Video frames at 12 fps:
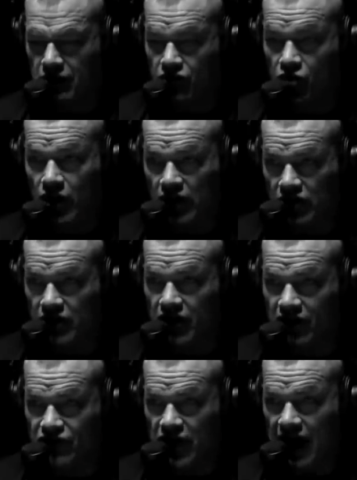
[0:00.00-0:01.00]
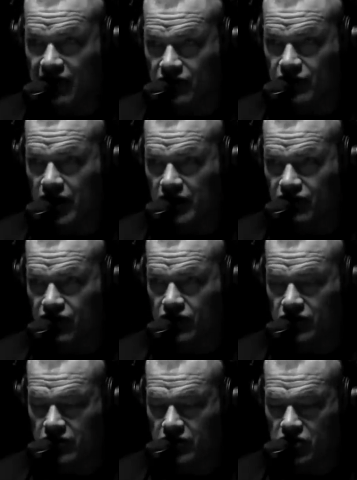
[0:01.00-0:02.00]
quickly enough to have them ready
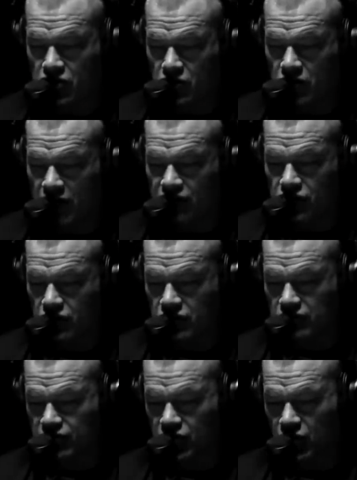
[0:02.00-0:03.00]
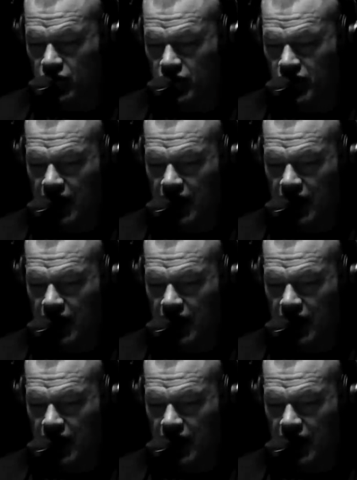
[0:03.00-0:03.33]
for you if you pre-ordered.